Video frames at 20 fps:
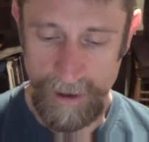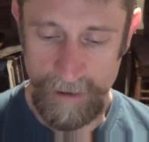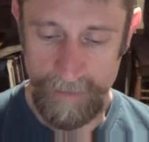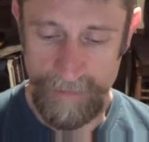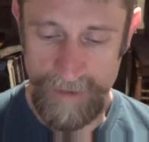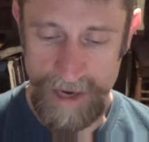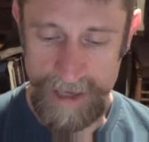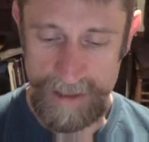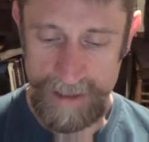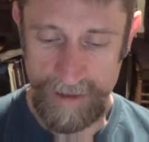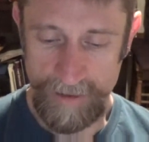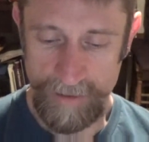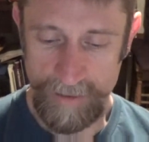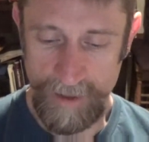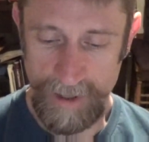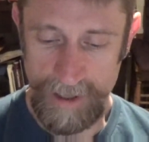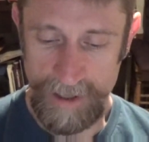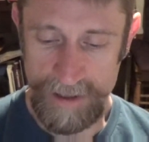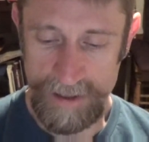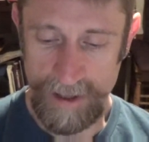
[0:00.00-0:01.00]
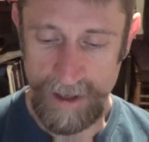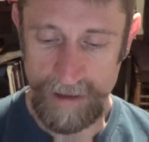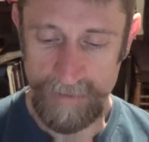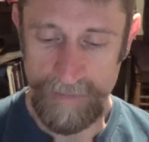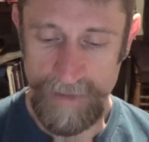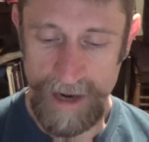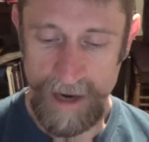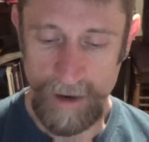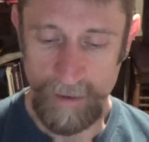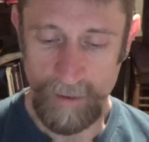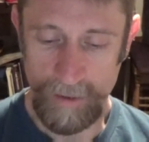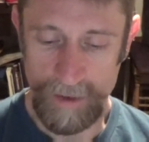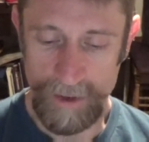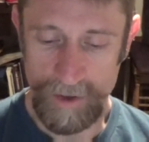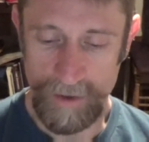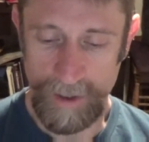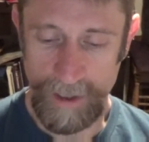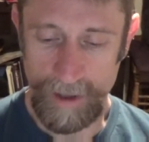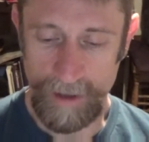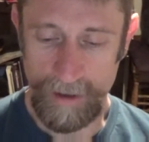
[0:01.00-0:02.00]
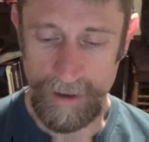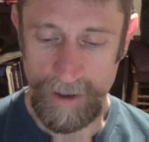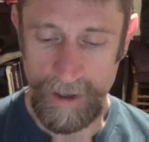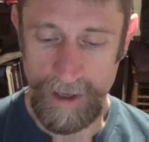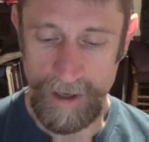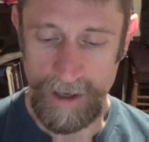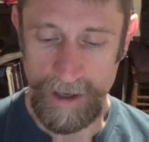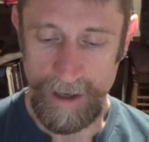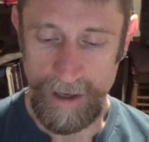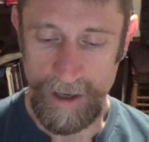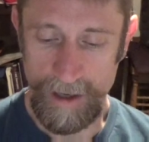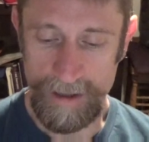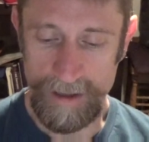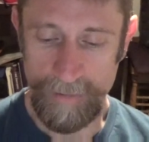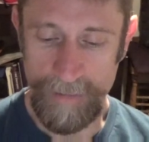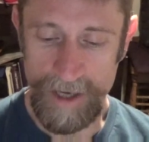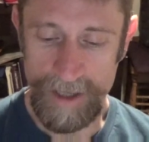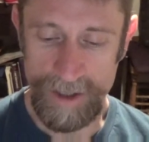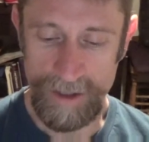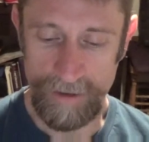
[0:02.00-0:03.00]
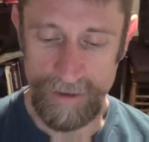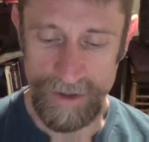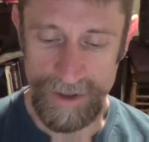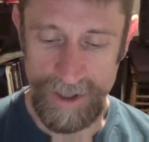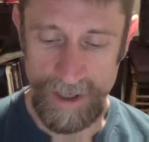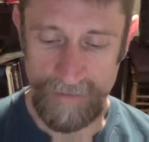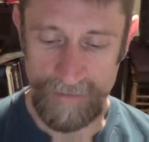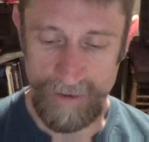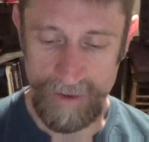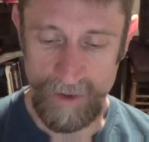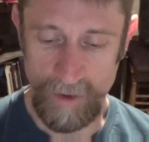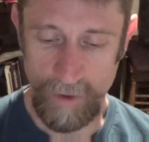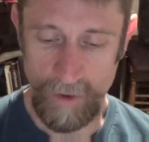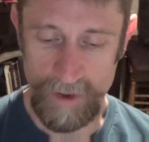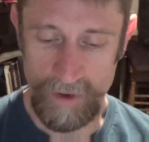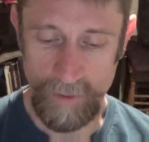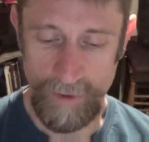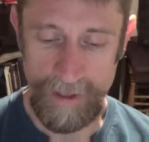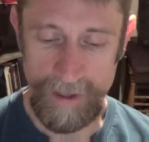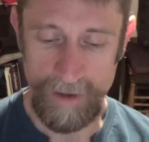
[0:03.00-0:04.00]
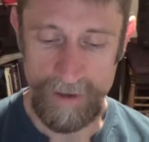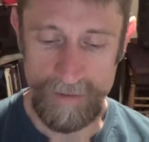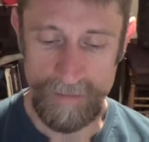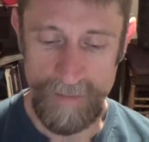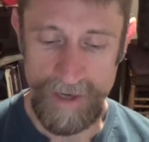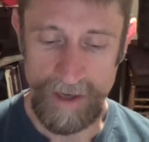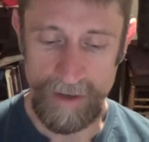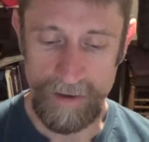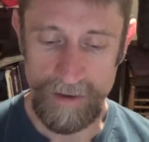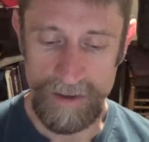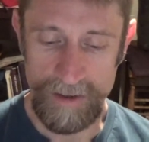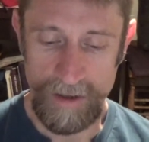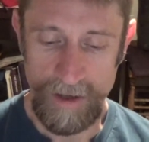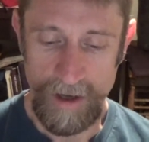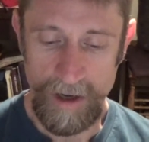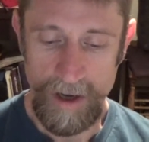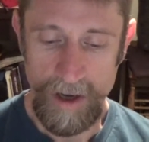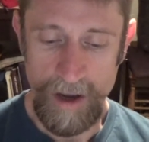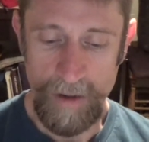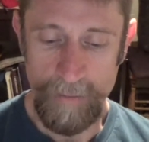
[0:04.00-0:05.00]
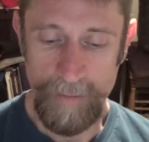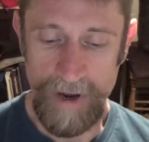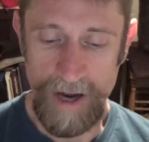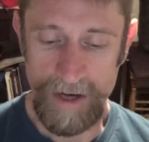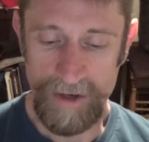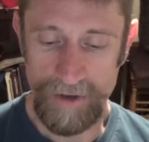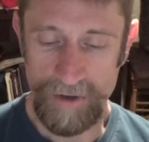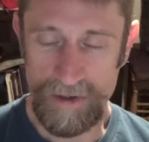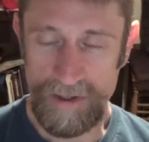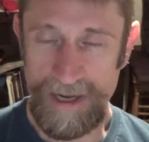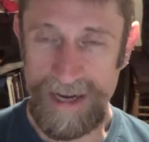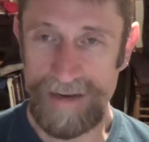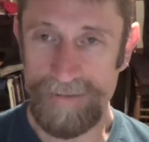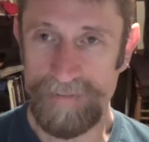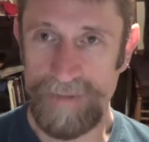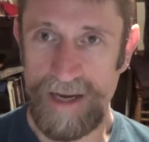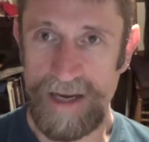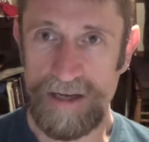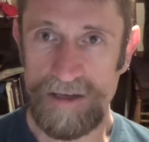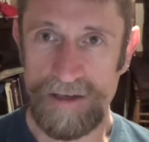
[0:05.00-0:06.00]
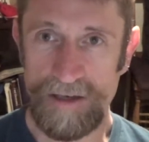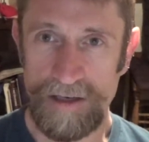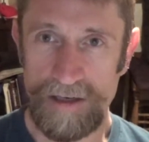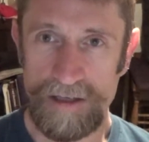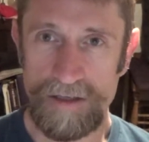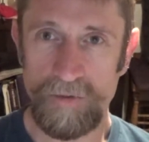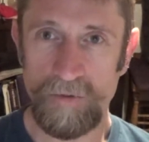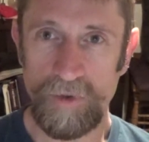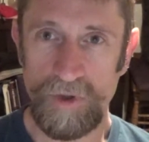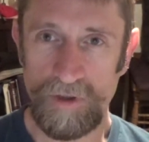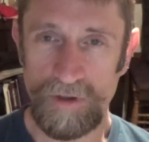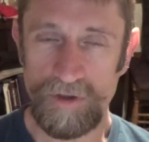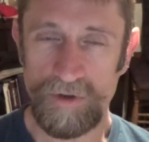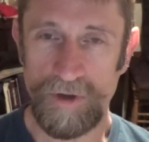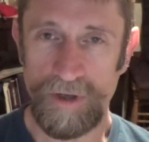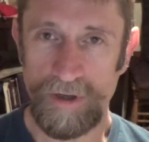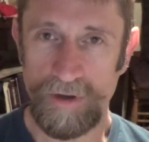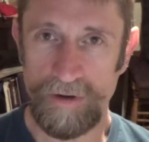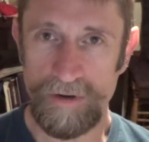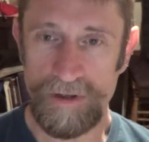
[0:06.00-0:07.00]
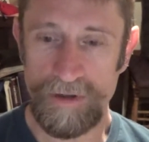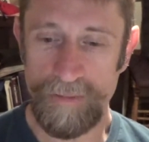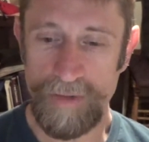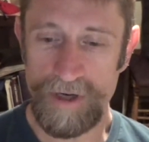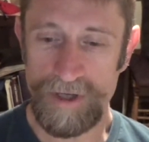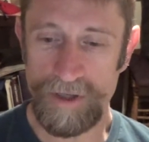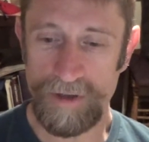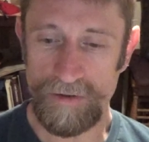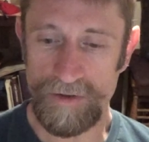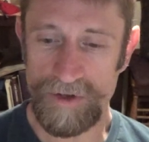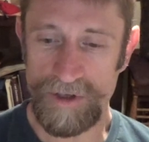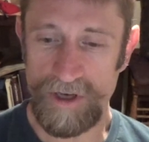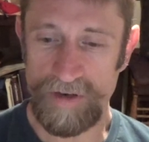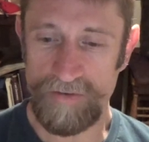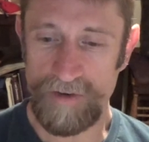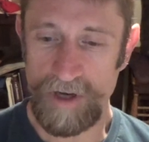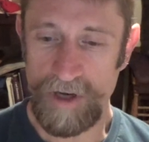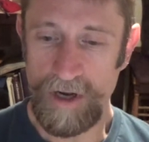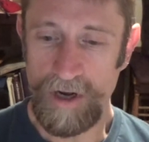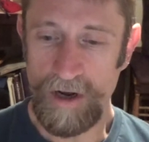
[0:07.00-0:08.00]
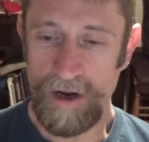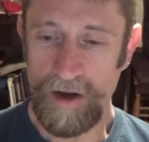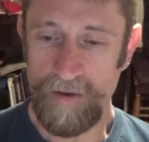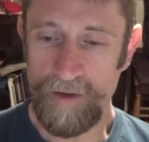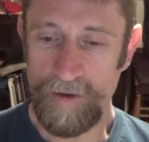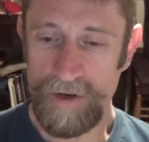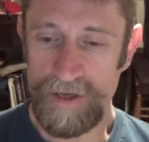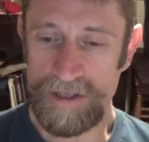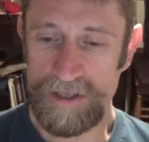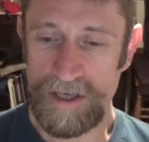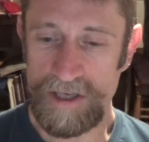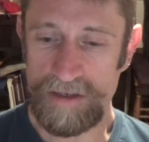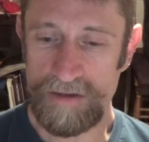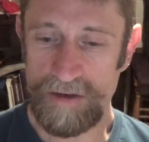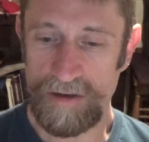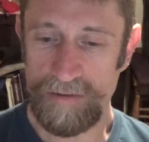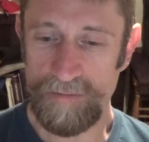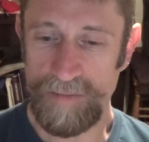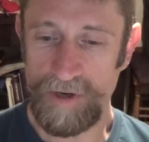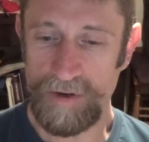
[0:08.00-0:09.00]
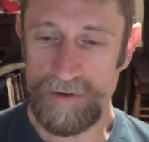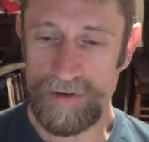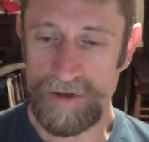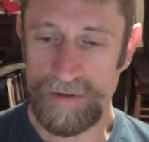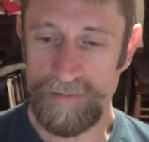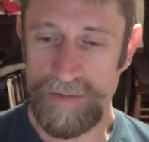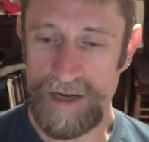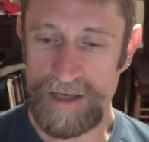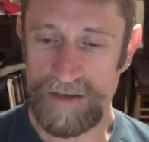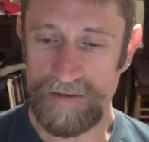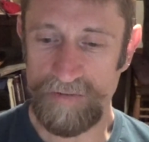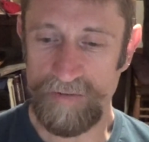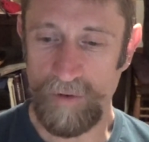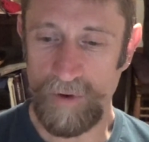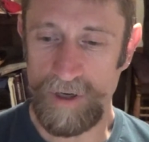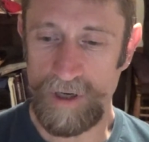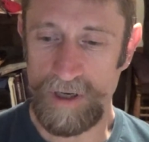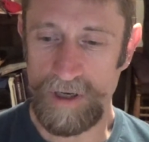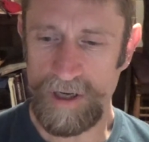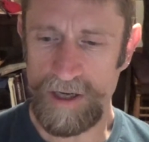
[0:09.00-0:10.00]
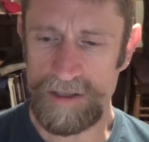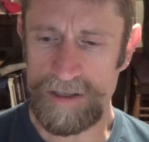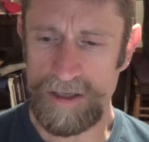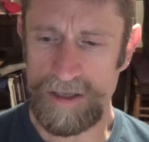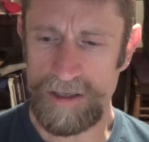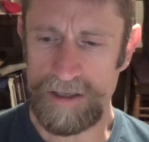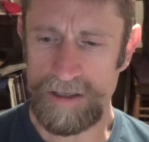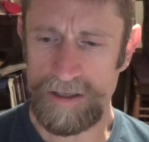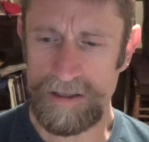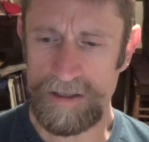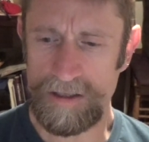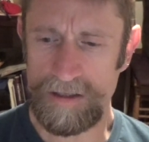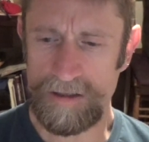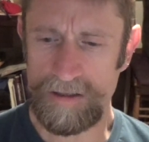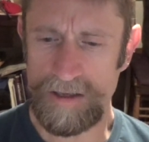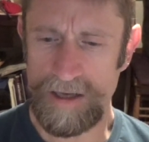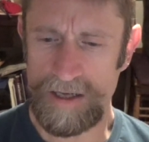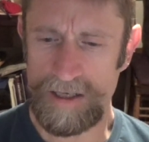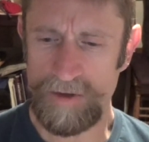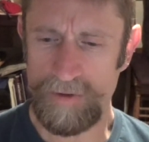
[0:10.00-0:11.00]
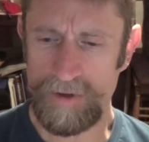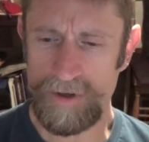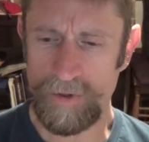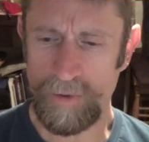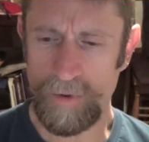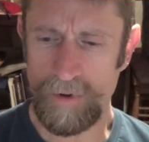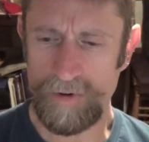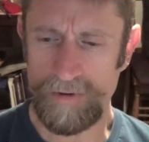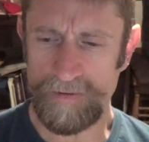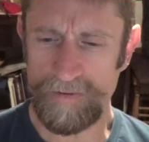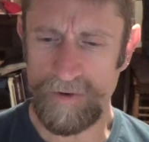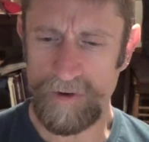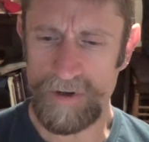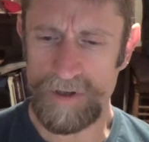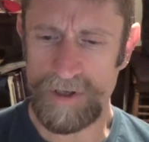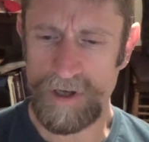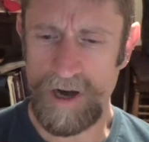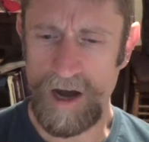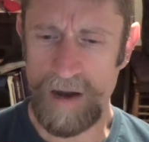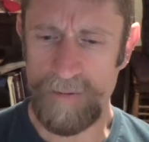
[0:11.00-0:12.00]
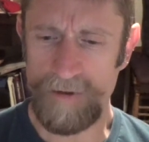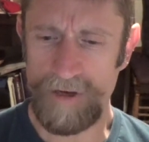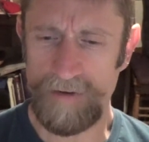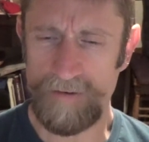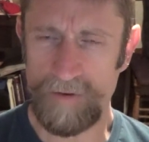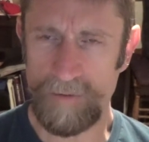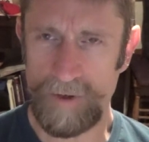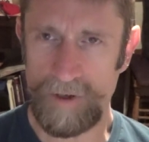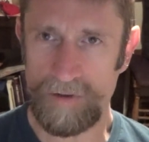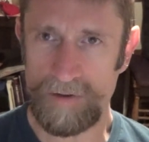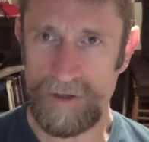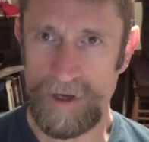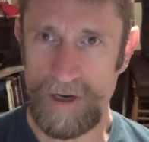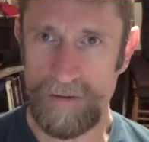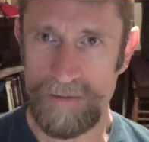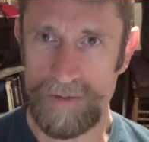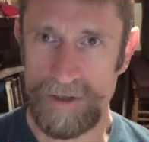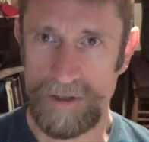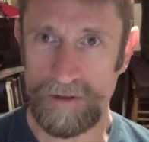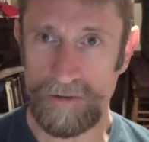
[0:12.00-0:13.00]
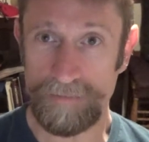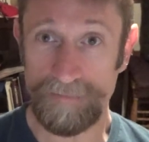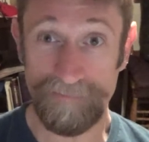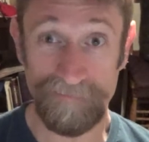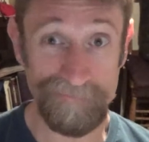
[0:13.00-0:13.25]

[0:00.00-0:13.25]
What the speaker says: Passing through any solid matter will trigger a dimensional shift. Doors, windows, mirrors, pictures, and paintings will trigger a dimensional shift. Although he says mirrors are best avoided because it takes you into a reversed copy of the real-time zone.